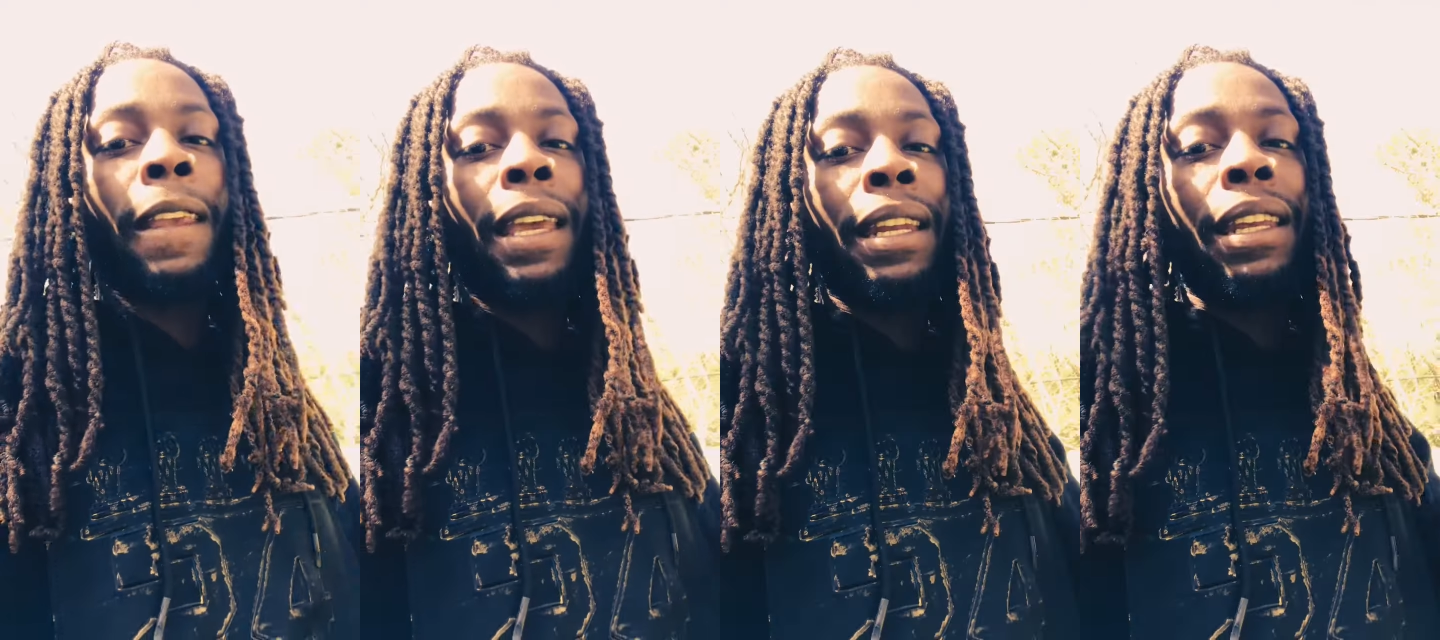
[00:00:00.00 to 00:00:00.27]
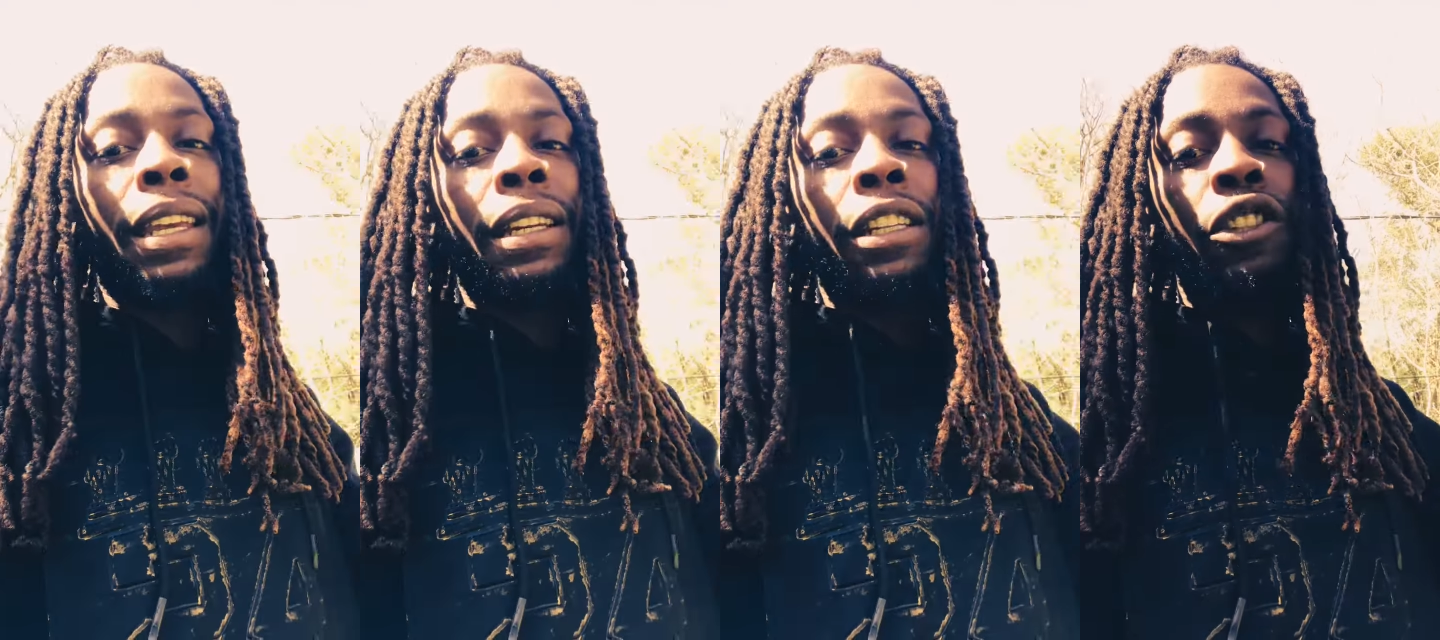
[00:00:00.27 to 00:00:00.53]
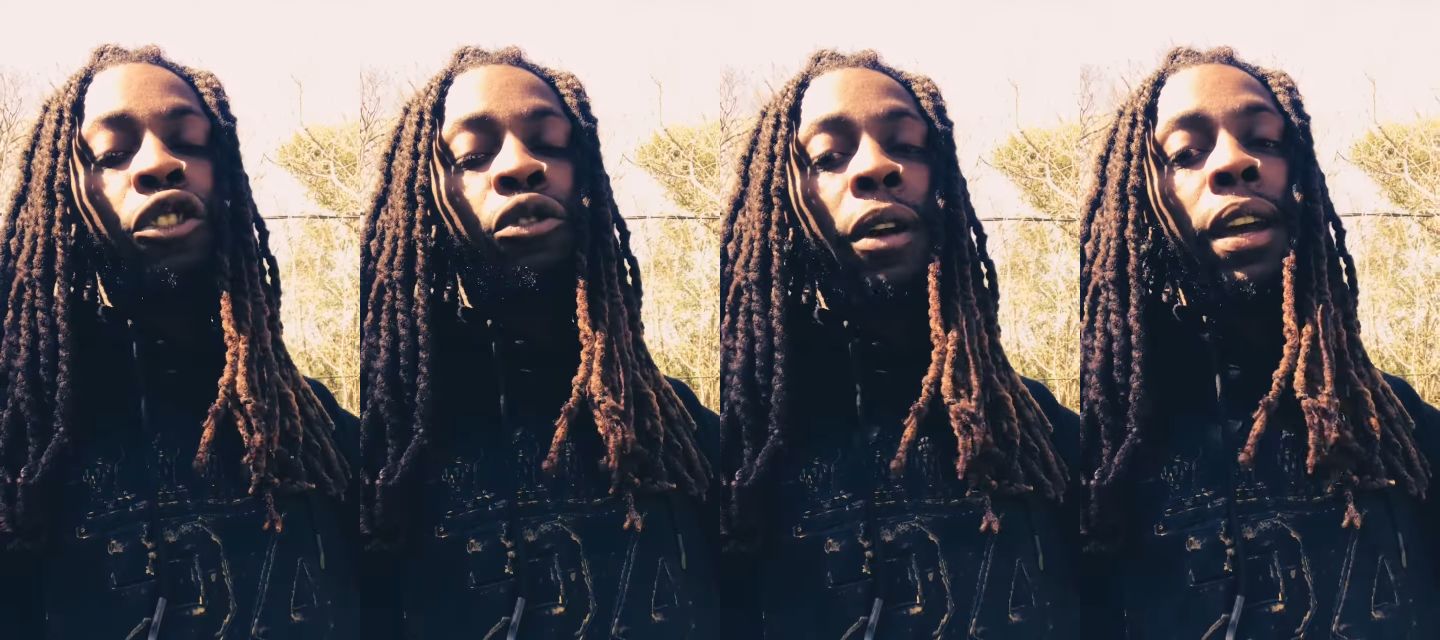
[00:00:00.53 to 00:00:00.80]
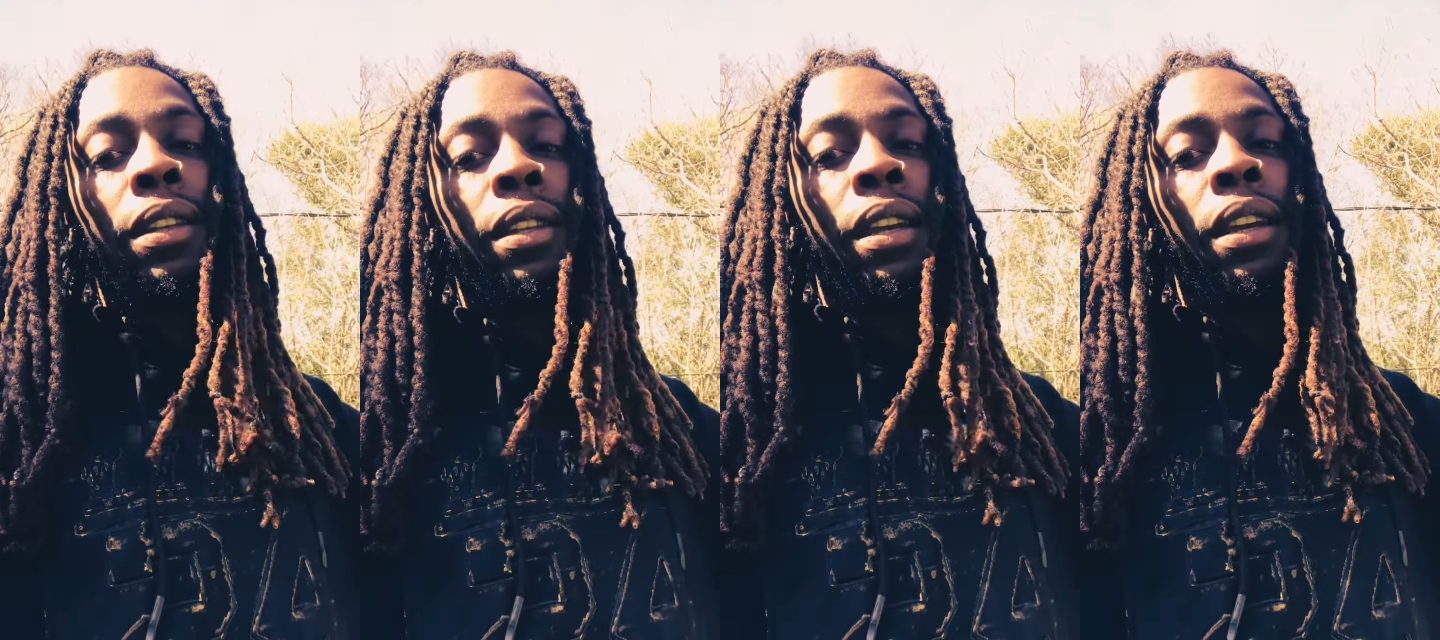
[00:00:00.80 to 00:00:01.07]
and it can
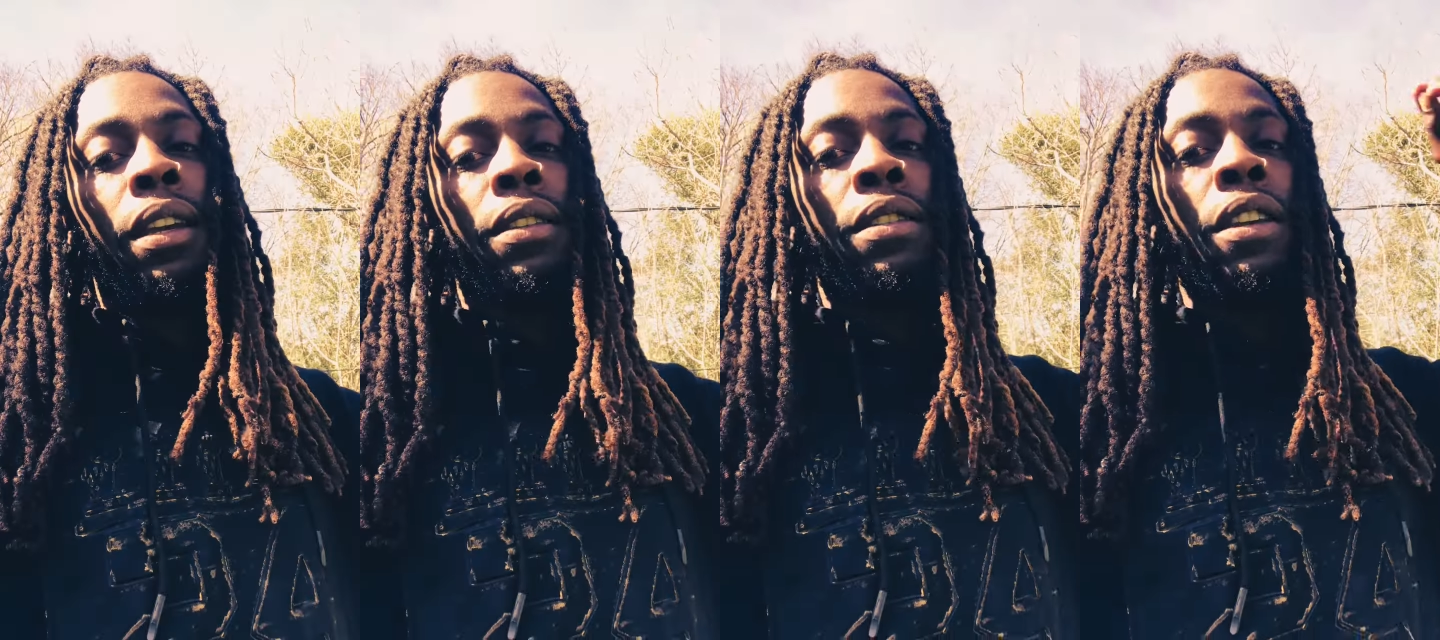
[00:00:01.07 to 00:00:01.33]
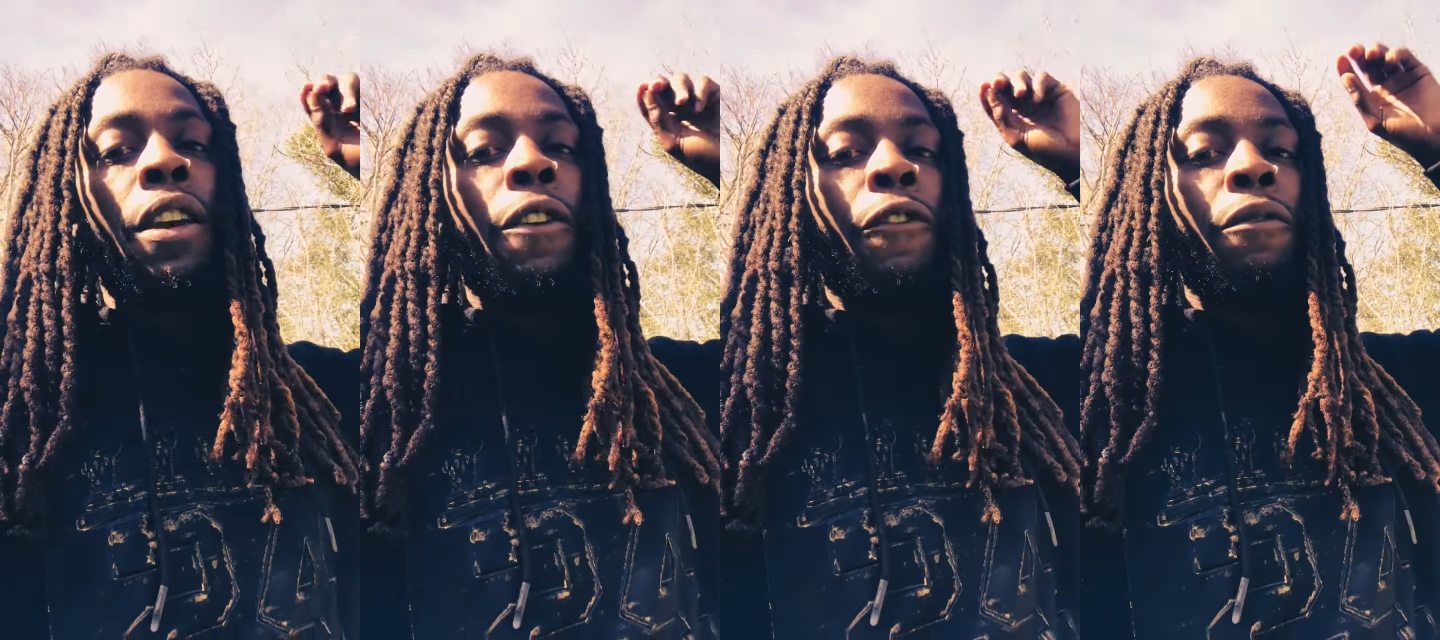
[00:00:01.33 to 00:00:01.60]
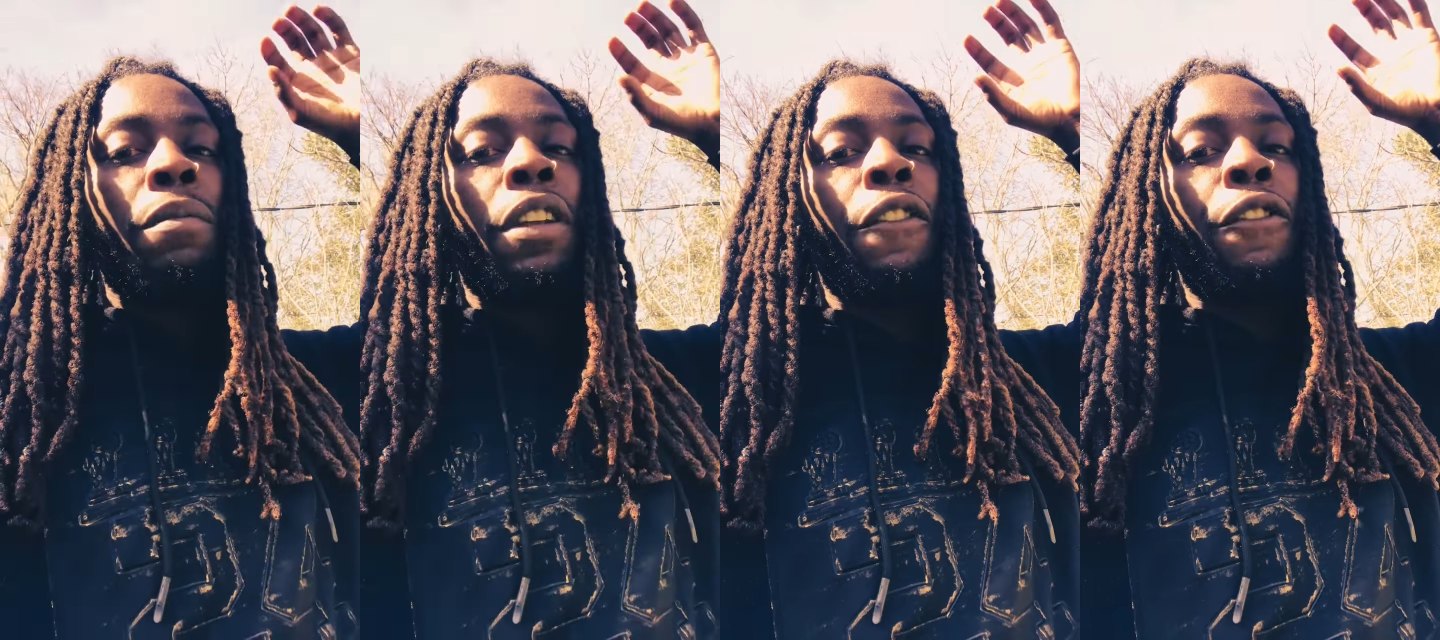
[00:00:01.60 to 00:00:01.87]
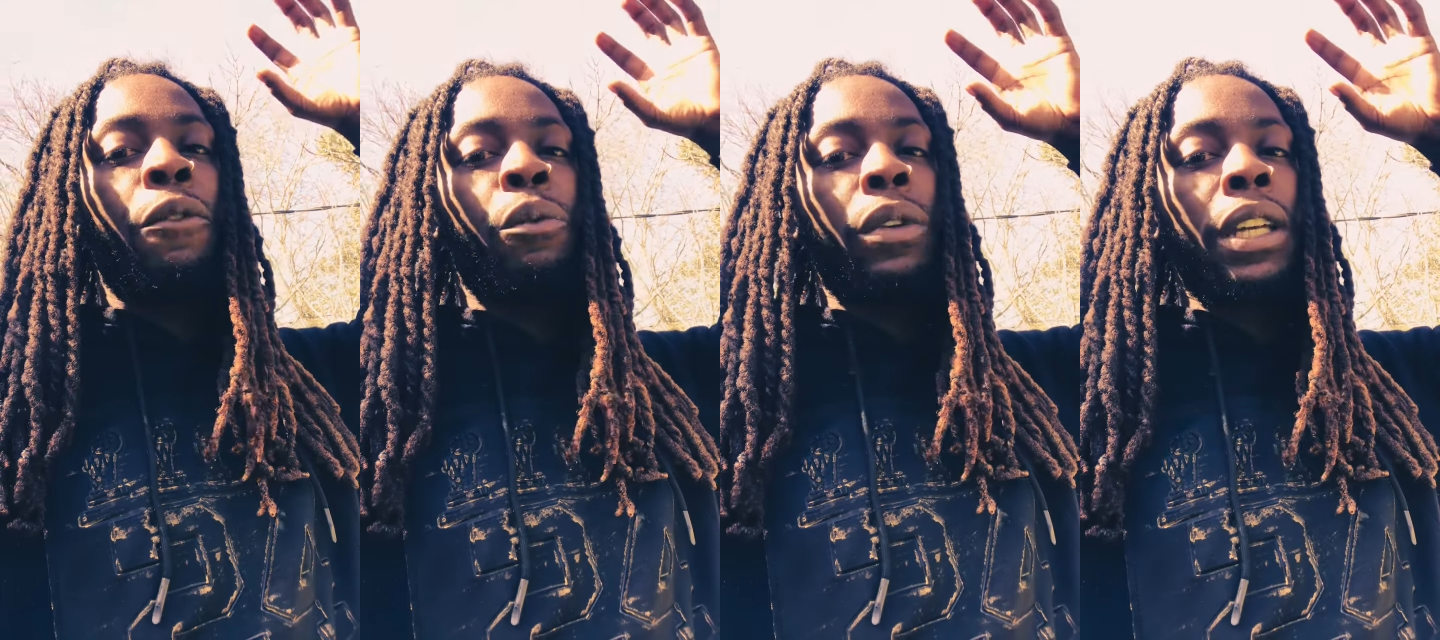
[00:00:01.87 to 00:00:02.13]
extract things from
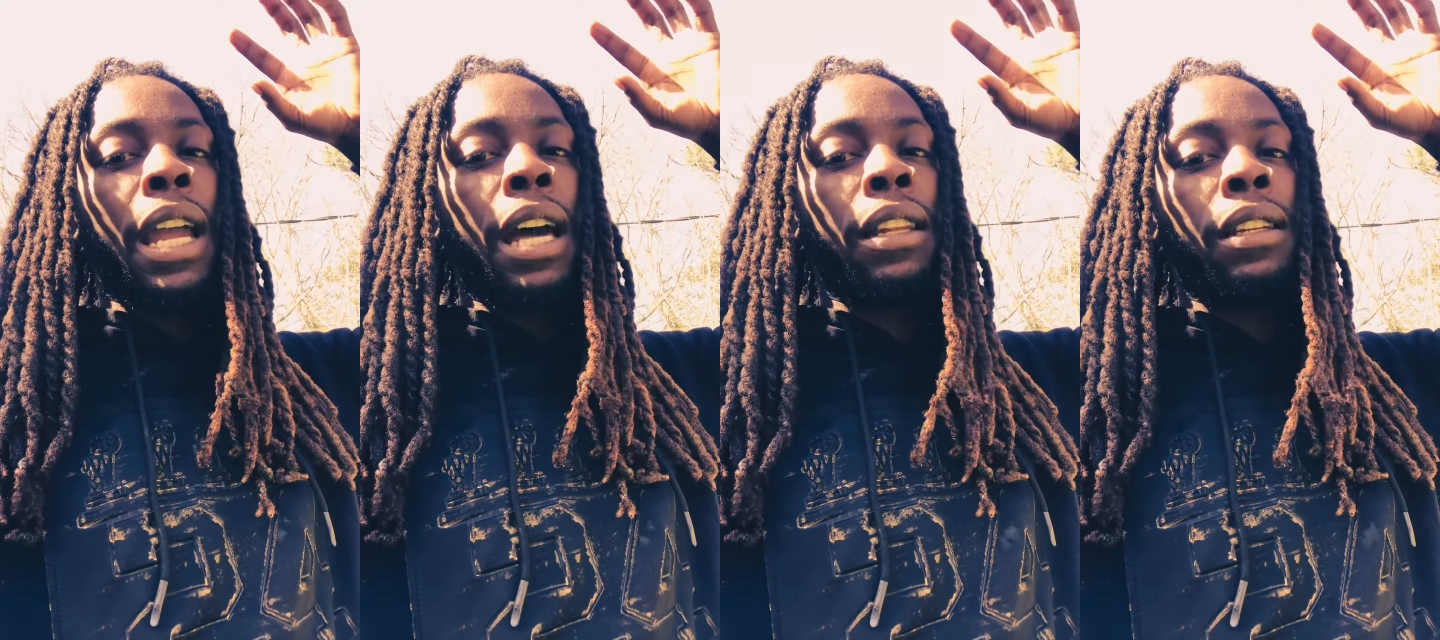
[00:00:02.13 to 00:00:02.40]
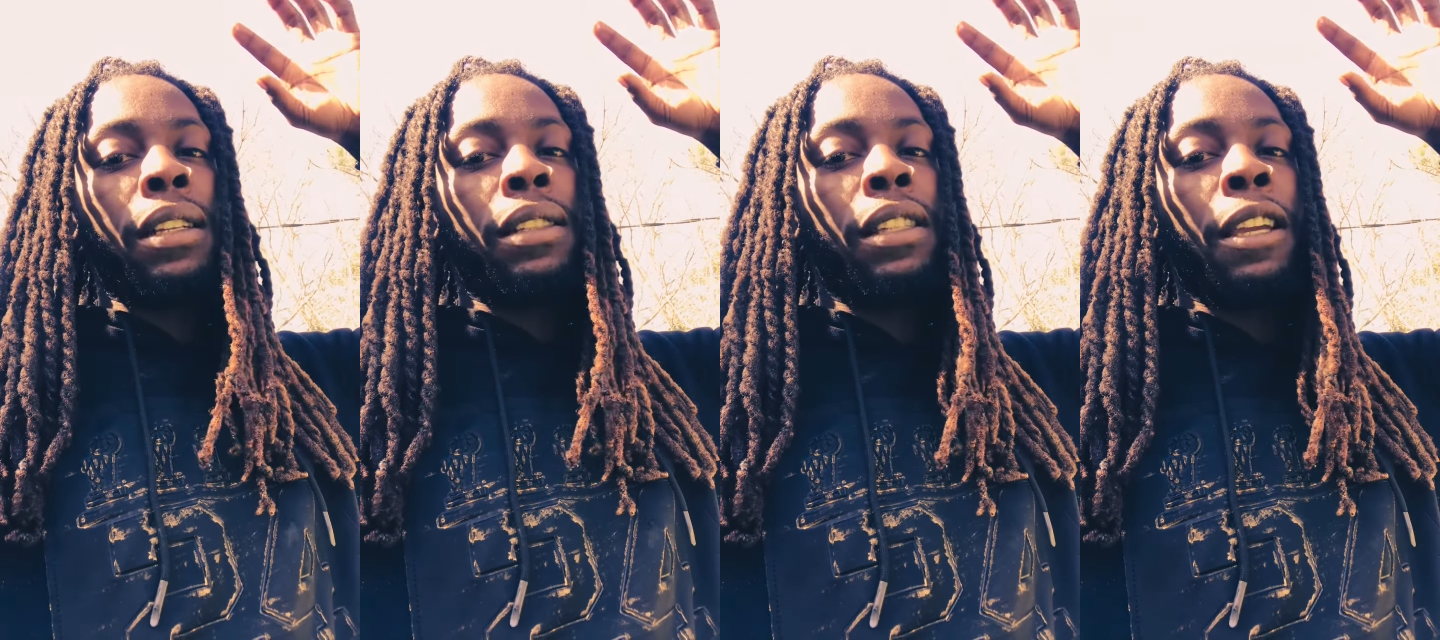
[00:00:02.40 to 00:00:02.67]
different realities